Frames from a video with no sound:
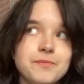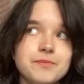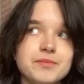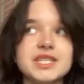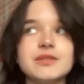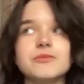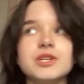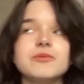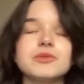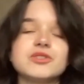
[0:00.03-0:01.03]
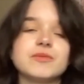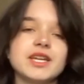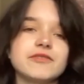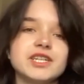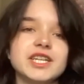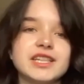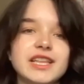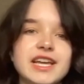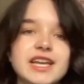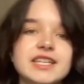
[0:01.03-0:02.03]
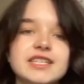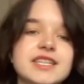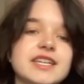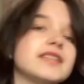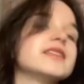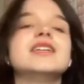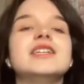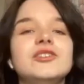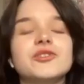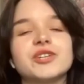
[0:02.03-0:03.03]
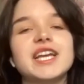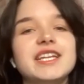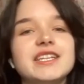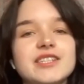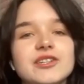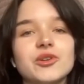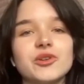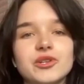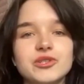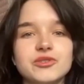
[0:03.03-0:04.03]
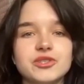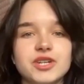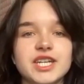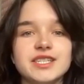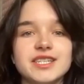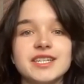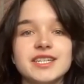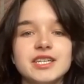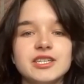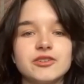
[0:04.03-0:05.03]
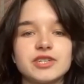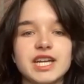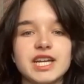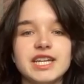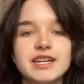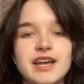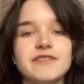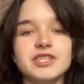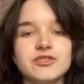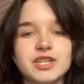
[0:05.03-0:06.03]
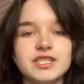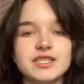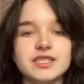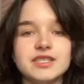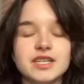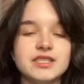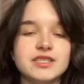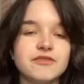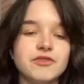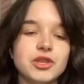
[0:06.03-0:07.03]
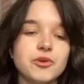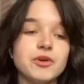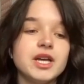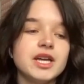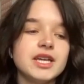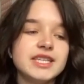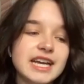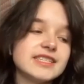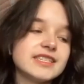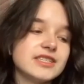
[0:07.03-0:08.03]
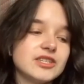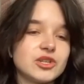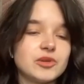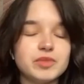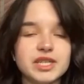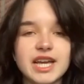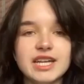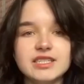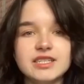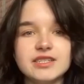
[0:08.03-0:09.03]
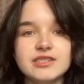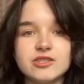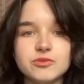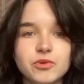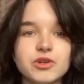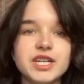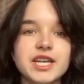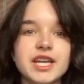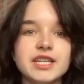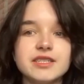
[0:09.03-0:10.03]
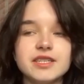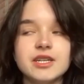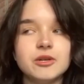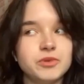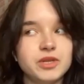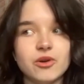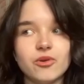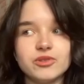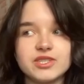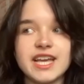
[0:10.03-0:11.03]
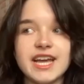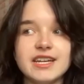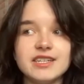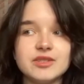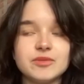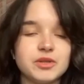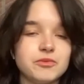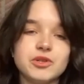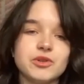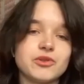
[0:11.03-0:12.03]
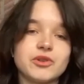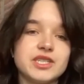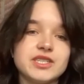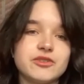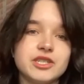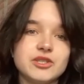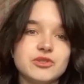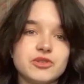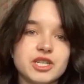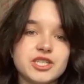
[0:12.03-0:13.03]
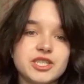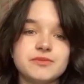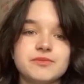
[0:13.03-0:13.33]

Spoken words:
But what I want to make very clear is that Ukrainians are not going to surrender. Ukrainian never surrendered. And even though, yes, it is complicated, it is worrying, and we are all scared, but we're not going to surrender to Russia.